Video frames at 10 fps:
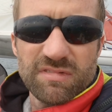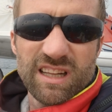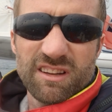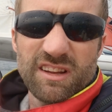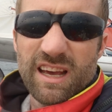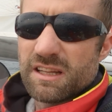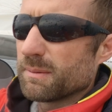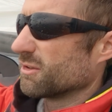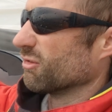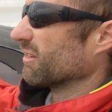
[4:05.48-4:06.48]
it'll stay. It's a
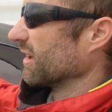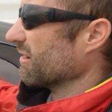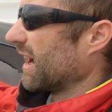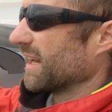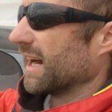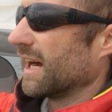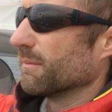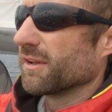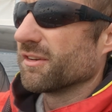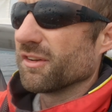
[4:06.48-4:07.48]
bit drizzly right now,
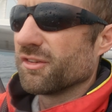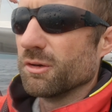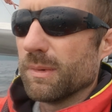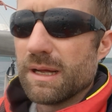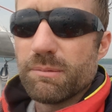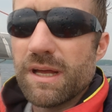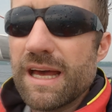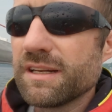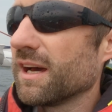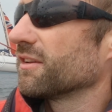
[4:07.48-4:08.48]
but it's not too bad. But
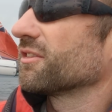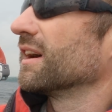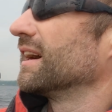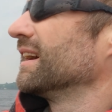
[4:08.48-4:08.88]
yeah, no, it's